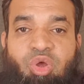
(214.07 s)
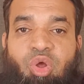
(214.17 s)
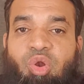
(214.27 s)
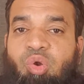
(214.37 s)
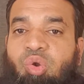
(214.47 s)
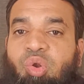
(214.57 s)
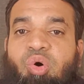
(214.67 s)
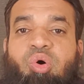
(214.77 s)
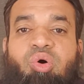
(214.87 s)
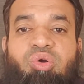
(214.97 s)

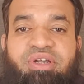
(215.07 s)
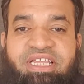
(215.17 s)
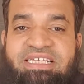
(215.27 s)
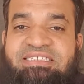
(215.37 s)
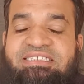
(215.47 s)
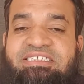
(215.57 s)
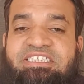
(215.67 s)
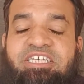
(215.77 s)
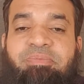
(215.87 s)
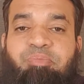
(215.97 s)
low
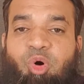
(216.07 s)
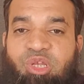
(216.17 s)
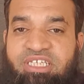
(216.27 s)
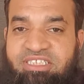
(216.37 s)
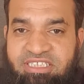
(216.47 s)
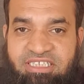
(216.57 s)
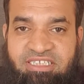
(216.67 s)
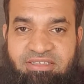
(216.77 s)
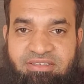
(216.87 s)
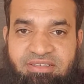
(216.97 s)
density
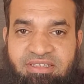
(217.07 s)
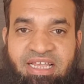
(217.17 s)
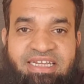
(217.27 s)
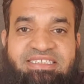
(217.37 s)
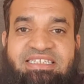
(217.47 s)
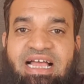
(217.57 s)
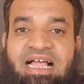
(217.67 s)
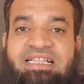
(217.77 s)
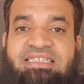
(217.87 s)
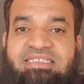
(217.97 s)
polyethylene, that is
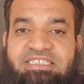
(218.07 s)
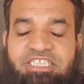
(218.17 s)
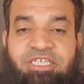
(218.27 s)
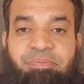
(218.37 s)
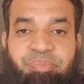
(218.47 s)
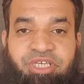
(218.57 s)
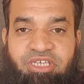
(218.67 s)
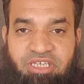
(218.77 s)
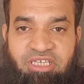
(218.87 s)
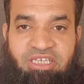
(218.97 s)

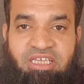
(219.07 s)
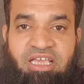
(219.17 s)
Ldpe,